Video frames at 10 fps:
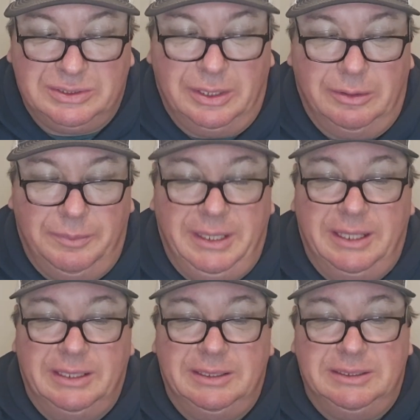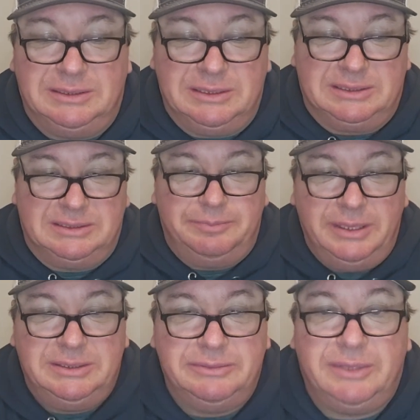Though it's
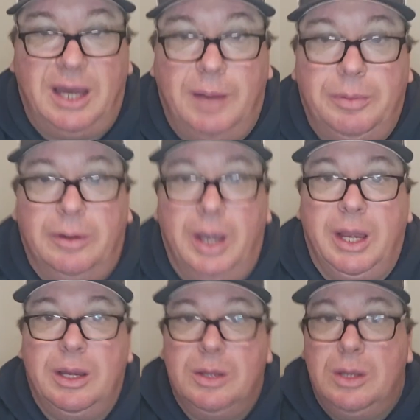expensive to operate.